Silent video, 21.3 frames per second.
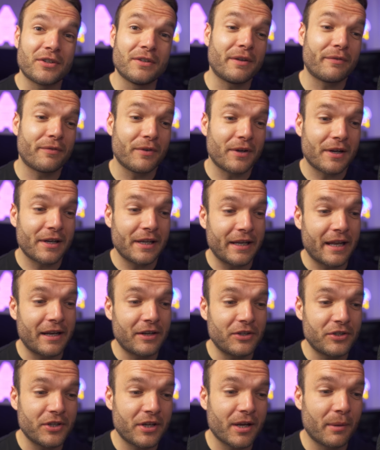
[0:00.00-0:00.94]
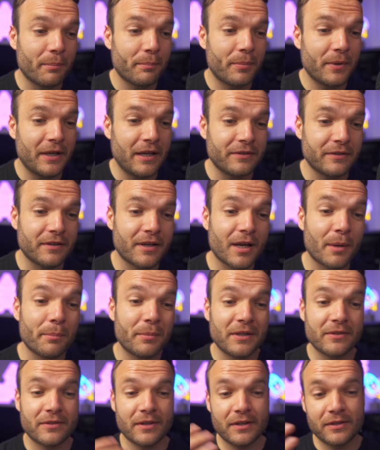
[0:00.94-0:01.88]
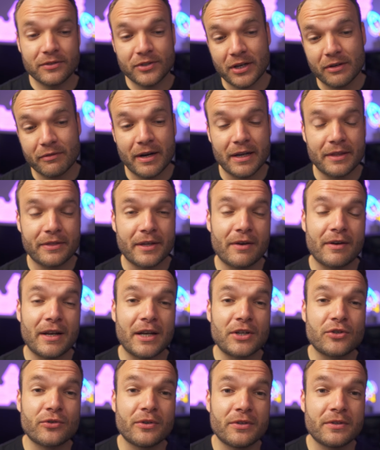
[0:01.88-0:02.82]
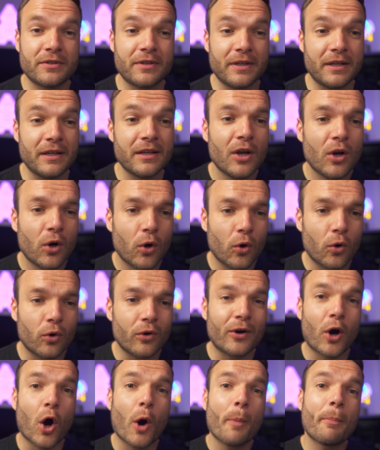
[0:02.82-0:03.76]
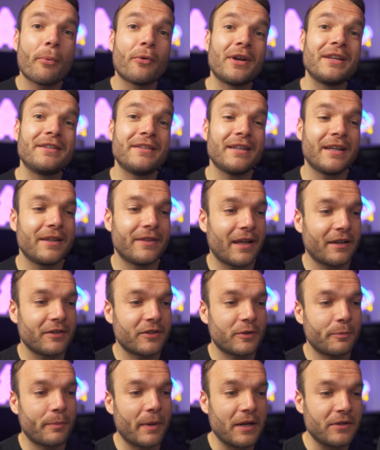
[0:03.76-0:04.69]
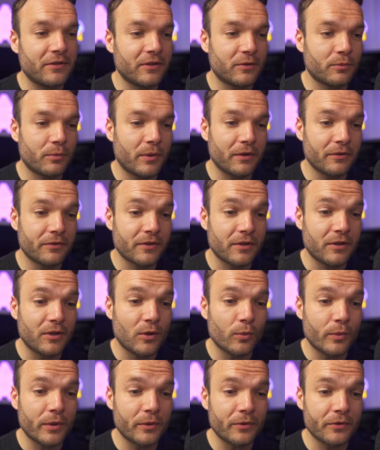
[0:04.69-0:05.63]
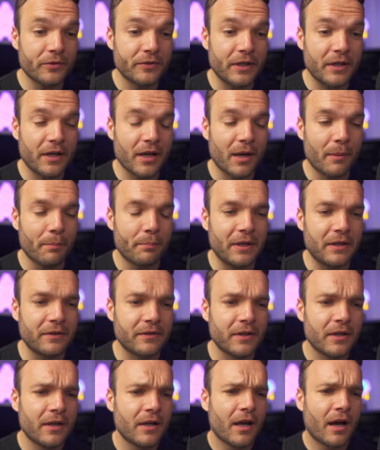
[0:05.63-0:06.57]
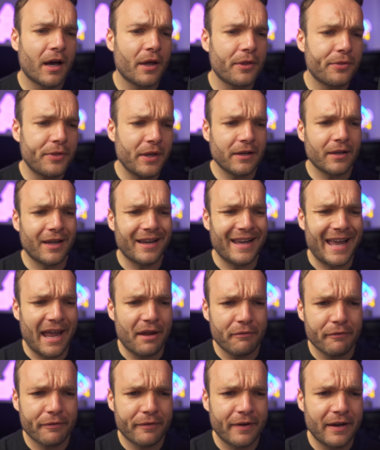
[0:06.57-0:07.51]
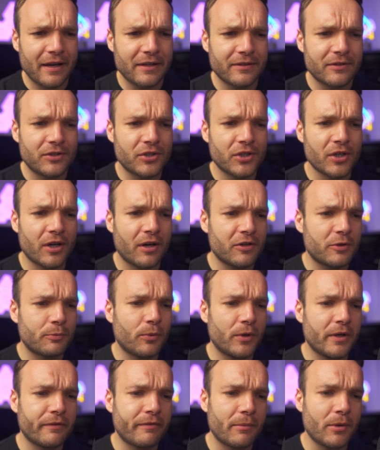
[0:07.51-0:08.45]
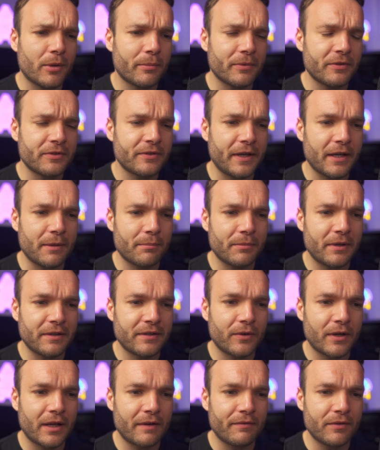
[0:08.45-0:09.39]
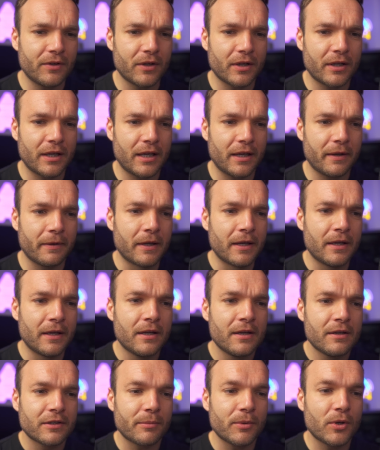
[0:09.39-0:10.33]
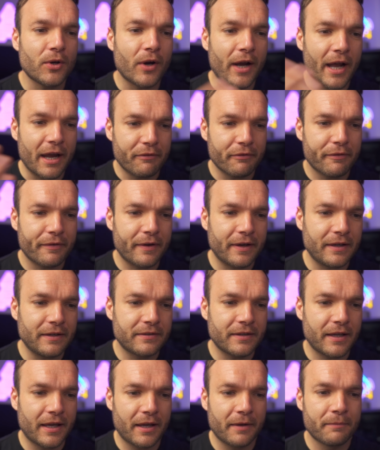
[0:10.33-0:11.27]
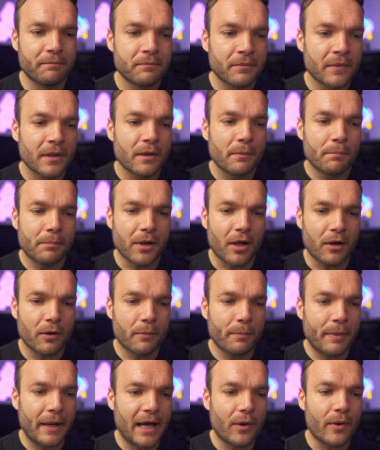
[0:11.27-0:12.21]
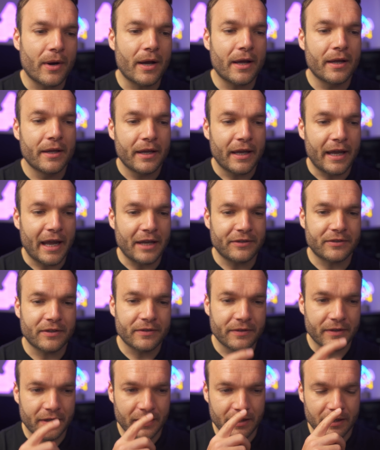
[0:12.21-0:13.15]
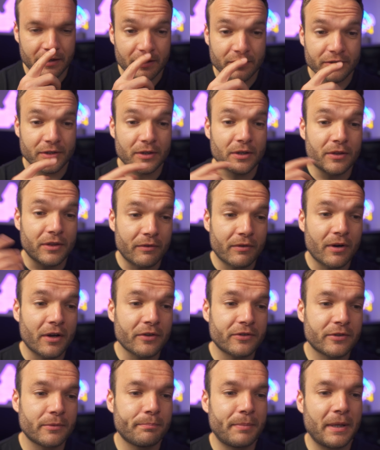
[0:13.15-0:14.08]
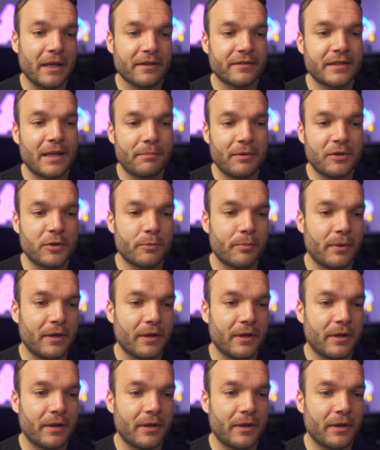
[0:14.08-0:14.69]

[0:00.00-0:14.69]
of different clean energy companies and companies that generate their electricity or operating in that space as well. So you will see companies, I think like Enphase and ChargePoint, if I'm not mistaken, let's go and have a look here. So we've got Enphase there. Plug Power, SSE. So there are some big established